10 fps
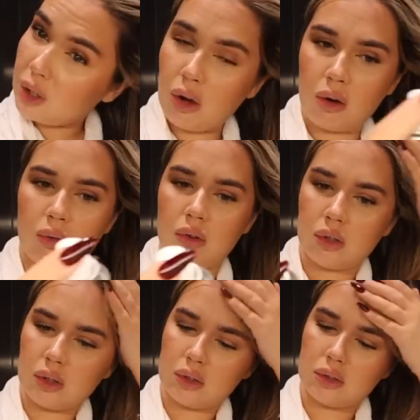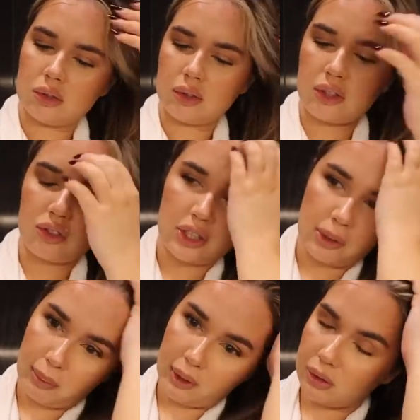Oh, that's dry
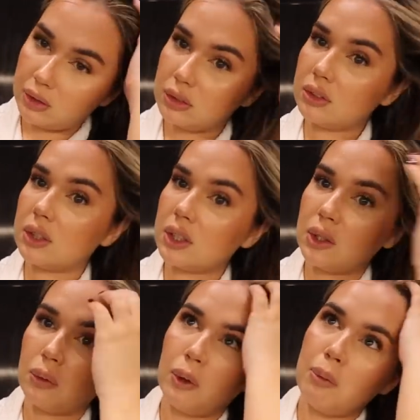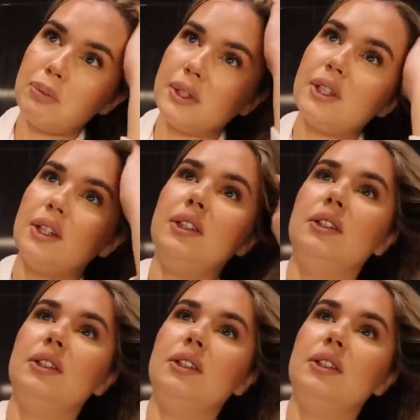shampoo. Whoops.